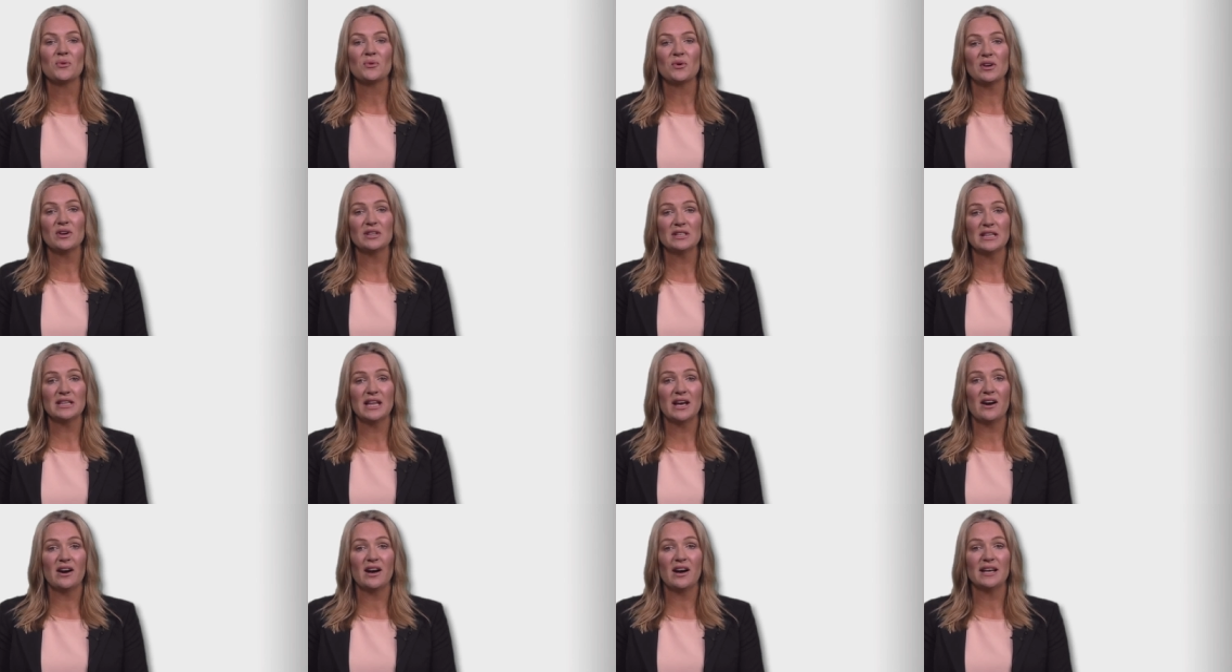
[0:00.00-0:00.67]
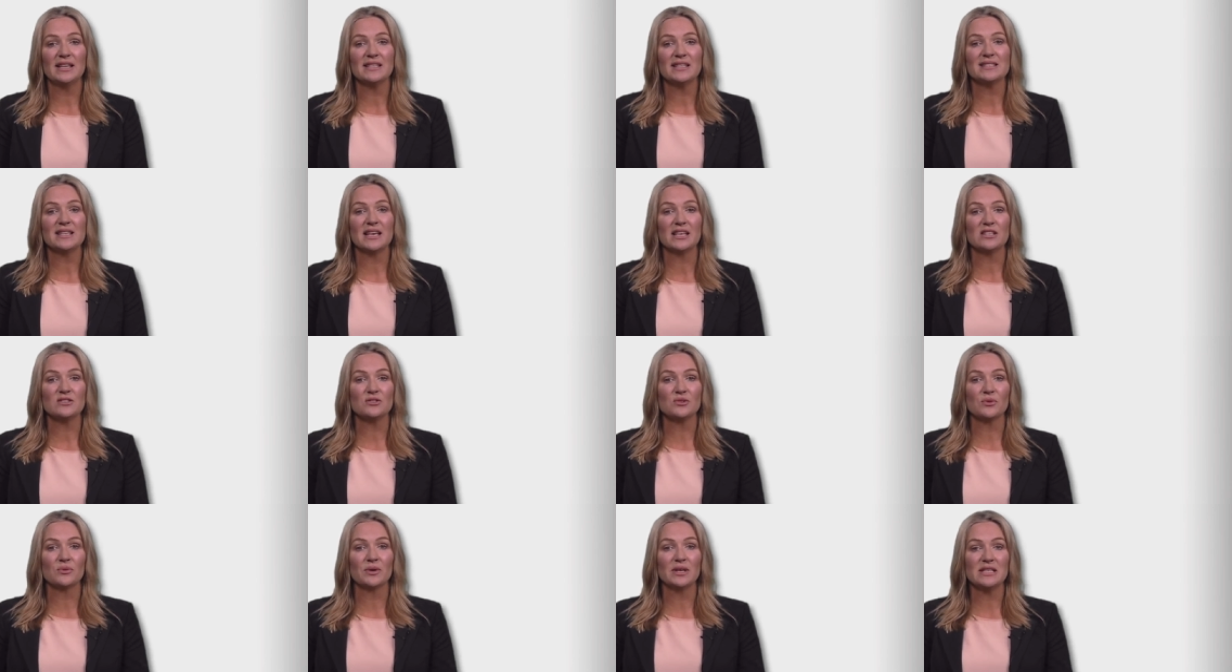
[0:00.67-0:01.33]
rolling their eyes
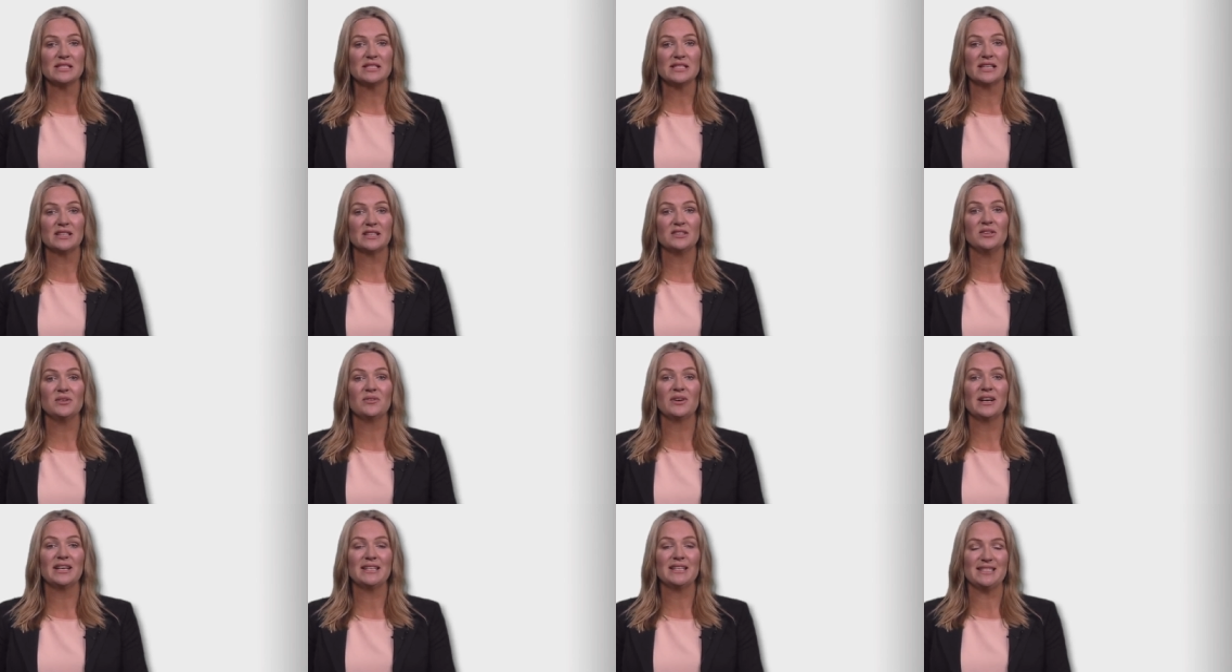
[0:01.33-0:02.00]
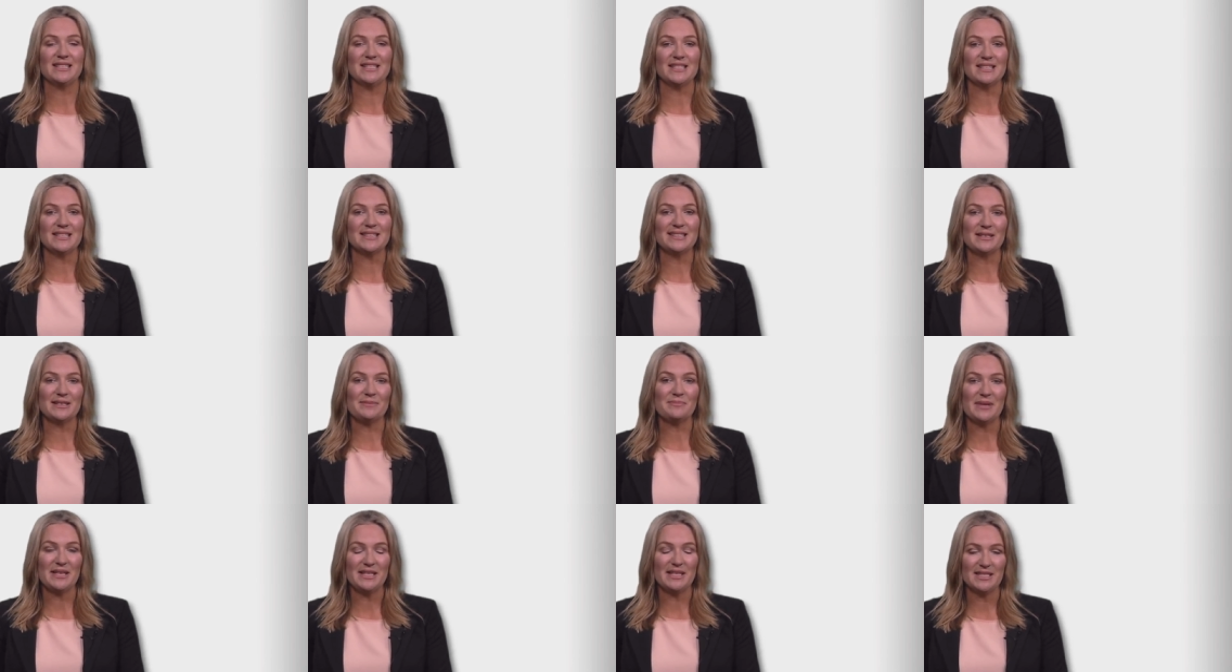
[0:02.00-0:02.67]
and talking down new ideas
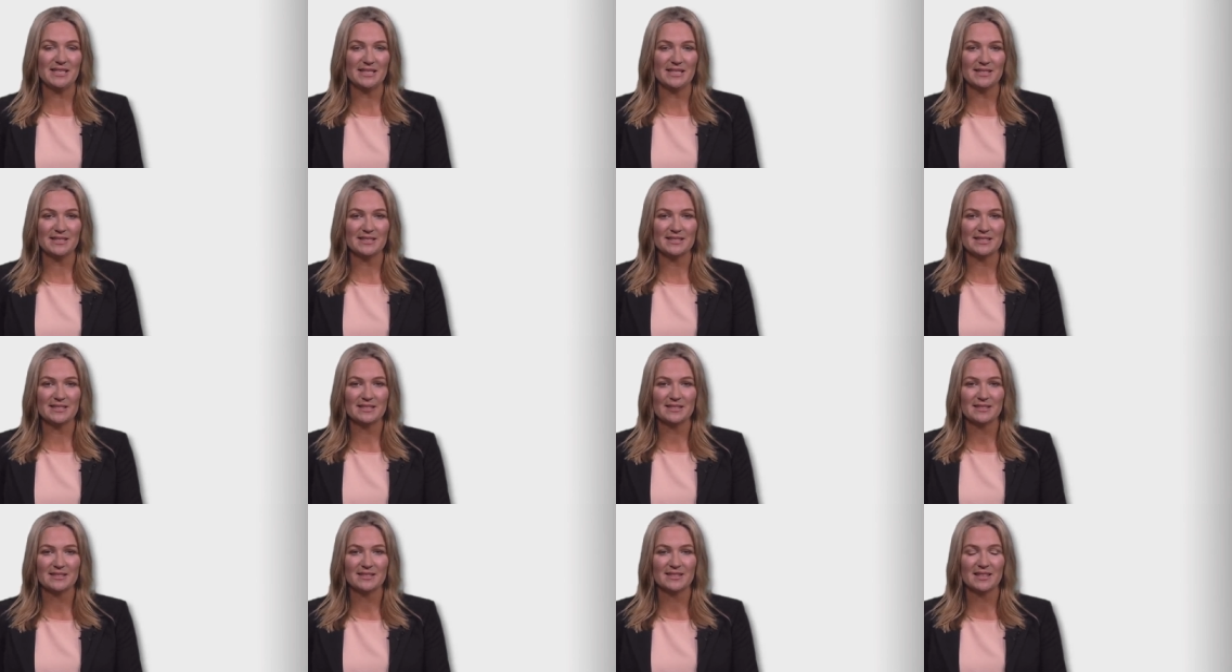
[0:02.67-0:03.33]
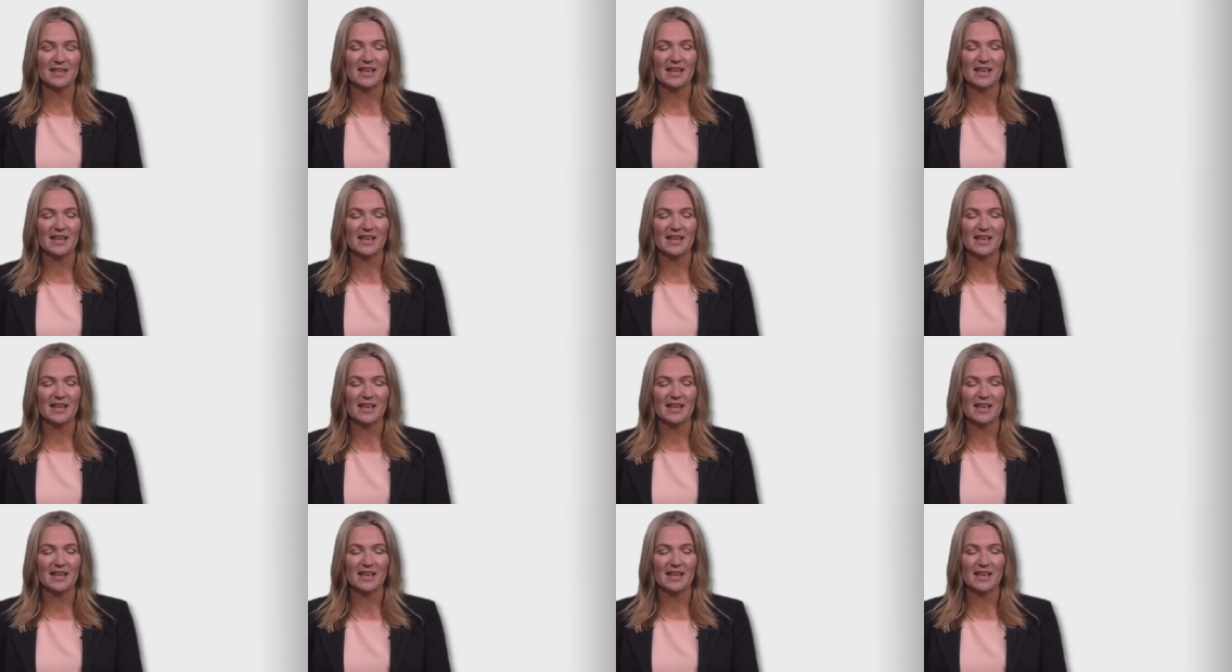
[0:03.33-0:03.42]
in meetings.